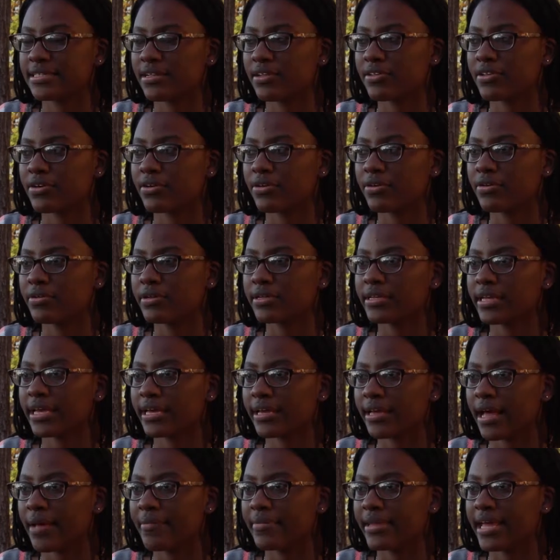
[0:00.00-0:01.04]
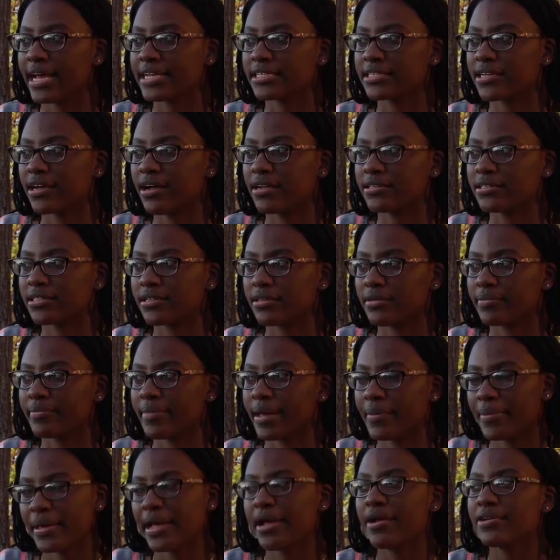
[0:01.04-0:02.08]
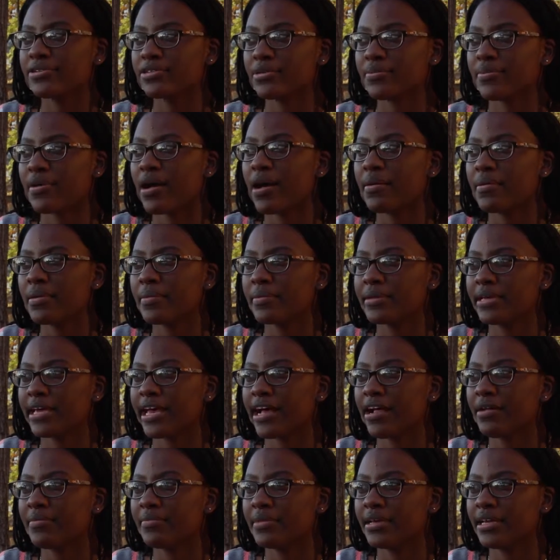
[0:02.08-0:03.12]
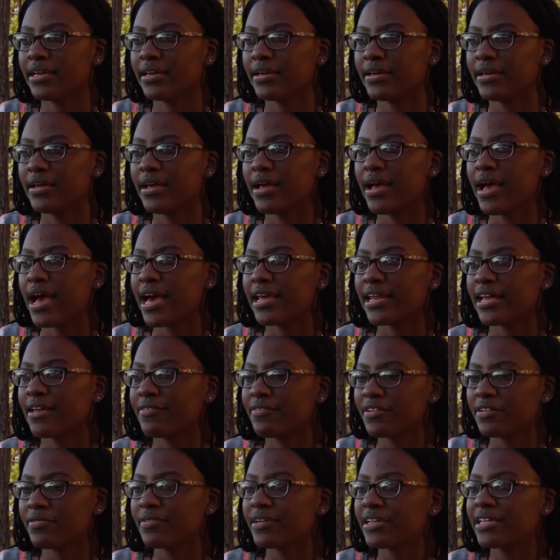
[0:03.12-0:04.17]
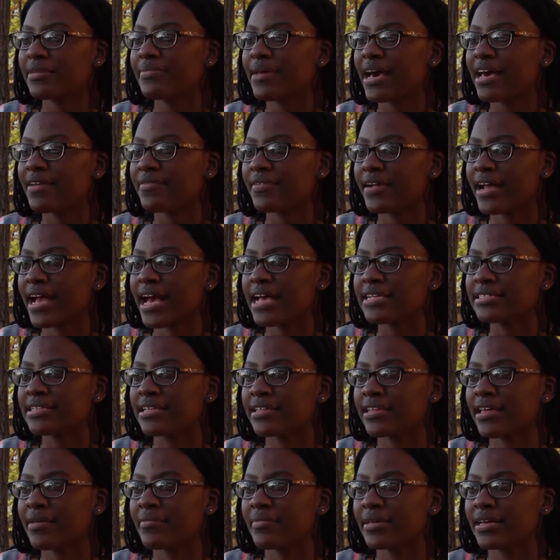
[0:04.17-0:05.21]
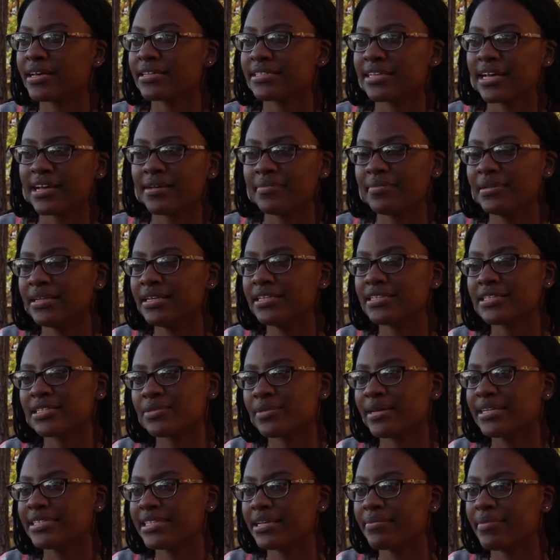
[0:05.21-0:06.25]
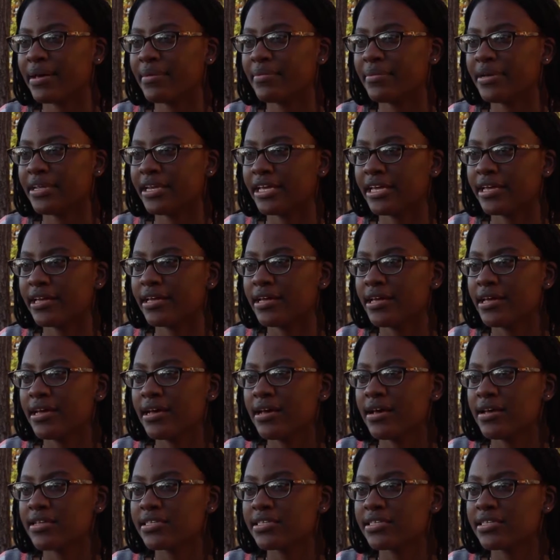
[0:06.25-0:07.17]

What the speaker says: Like it's still the whole like I'm latching on to them, my parents will probably help me, and I feel really bad for asking them because I completely just wasted my money.